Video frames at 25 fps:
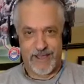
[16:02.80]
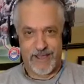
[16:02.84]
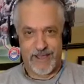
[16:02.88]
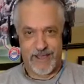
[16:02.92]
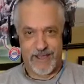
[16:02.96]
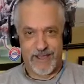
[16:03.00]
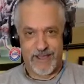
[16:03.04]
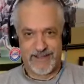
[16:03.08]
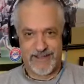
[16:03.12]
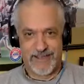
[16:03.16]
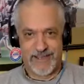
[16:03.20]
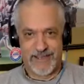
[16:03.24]

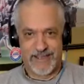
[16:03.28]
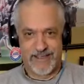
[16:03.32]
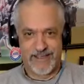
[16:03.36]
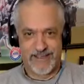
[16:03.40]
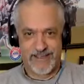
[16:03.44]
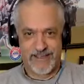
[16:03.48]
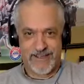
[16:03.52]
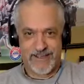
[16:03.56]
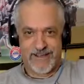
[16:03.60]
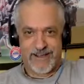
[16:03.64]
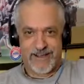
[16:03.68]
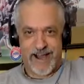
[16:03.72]

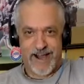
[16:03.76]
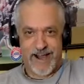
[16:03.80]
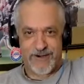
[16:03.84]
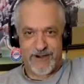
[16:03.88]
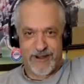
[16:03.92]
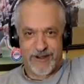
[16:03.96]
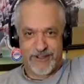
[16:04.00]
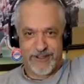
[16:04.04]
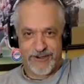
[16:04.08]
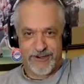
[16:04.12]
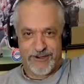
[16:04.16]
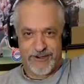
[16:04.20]
Anthony.
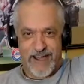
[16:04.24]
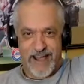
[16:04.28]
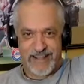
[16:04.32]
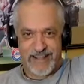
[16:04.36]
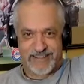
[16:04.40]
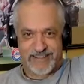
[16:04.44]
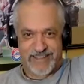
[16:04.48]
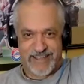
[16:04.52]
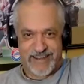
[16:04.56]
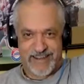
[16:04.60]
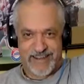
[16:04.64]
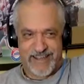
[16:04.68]
How are
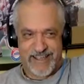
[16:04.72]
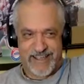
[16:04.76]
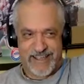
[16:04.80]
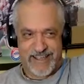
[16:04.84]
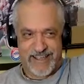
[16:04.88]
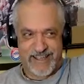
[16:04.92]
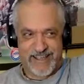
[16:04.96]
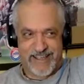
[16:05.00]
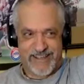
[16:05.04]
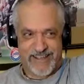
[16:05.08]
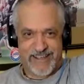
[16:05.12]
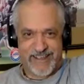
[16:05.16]
you,
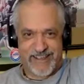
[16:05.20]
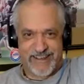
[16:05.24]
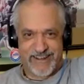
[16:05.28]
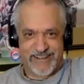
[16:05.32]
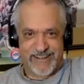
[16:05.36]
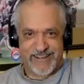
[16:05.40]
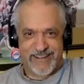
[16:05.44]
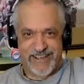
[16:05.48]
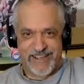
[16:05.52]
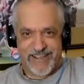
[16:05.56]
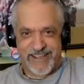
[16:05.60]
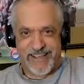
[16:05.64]
Anthony?"
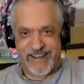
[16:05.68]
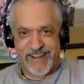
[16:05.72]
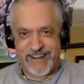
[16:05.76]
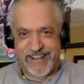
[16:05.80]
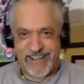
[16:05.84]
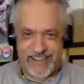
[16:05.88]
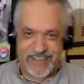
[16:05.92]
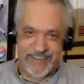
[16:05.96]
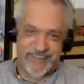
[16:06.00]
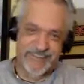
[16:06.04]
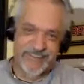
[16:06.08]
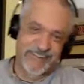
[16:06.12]

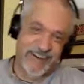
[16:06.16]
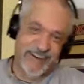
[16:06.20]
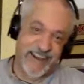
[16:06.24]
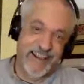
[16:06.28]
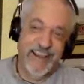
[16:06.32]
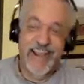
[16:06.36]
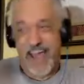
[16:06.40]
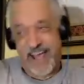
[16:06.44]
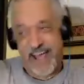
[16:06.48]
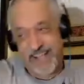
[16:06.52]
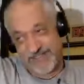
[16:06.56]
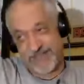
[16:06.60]

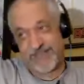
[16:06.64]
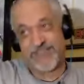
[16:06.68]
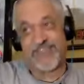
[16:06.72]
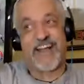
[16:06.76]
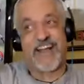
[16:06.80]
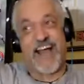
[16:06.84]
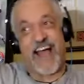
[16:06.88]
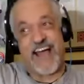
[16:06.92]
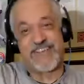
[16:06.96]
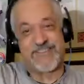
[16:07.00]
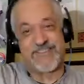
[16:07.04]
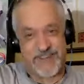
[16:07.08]
And
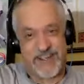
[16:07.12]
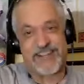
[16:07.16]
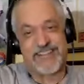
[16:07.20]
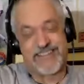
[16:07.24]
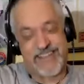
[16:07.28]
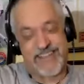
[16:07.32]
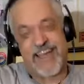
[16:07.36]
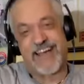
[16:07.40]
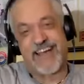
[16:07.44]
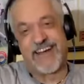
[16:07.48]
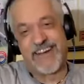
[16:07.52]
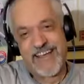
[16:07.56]
so the guy's
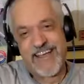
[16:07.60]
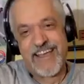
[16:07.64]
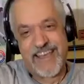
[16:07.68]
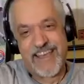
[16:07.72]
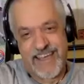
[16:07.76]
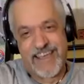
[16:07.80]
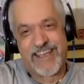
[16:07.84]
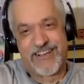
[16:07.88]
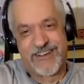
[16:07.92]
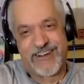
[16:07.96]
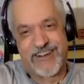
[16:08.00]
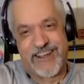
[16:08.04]
right
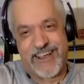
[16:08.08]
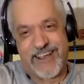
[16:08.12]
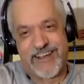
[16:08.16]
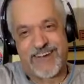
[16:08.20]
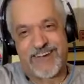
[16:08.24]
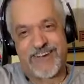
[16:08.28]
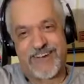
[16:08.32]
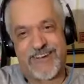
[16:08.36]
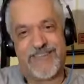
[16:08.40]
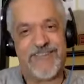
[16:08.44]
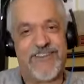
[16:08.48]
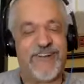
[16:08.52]
there. He could
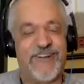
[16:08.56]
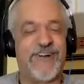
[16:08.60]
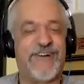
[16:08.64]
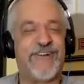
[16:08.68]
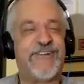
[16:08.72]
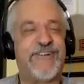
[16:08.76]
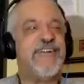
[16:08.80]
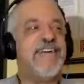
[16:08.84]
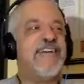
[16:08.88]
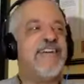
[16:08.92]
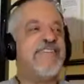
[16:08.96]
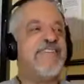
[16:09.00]
hear him,
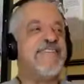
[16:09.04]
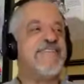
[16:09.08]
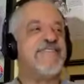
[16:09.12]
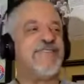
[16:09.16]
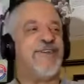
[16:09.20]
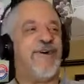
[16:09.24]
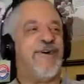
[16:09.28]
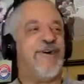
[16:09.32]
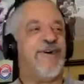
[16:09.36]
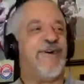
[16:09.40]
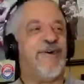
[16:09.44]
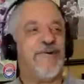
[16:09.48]

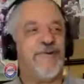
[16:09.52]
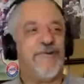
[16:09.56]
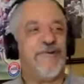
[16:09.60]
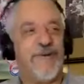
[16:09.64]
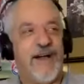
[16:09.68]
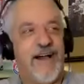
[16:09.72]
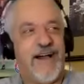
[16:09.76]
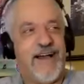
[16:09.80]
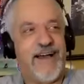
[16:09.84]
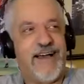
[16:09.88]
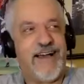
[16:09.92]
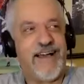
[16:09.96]

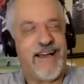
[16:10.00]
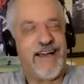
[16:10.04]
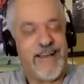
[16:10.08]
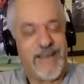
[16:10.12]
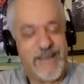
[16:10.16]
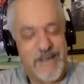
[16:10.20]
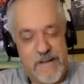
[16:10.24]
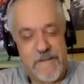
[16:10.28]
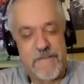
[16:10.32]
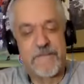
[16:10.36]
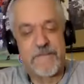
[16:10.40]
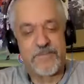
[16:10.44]
So
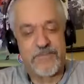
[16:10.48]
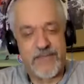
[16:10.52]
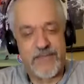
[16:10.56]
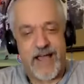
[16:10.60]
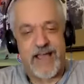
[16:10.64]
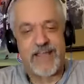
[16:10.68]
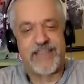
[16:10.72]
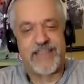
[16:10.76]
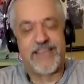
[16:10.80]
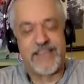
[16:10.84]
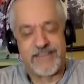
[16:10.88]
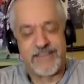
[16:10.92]

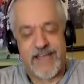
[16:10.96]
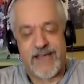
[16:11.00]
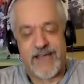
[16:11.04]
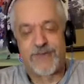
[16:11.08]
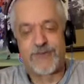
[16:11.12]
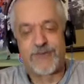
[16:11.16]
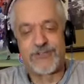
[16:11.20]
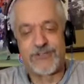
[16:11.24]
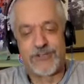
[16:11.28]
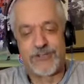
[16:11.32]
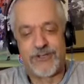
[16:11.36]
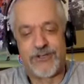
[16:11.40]
I
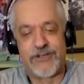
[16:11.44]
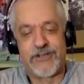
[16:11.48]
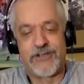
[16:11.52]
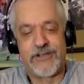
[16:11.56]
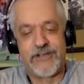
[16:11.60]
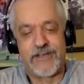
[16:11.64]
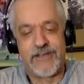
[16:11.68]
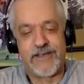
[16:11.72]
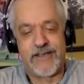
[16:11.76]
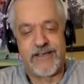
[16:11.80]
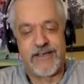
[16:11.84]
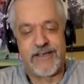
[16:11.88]
think that was
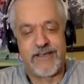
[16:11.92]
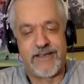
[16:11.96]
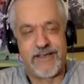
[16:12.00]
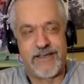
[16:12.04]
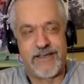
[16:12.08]
good.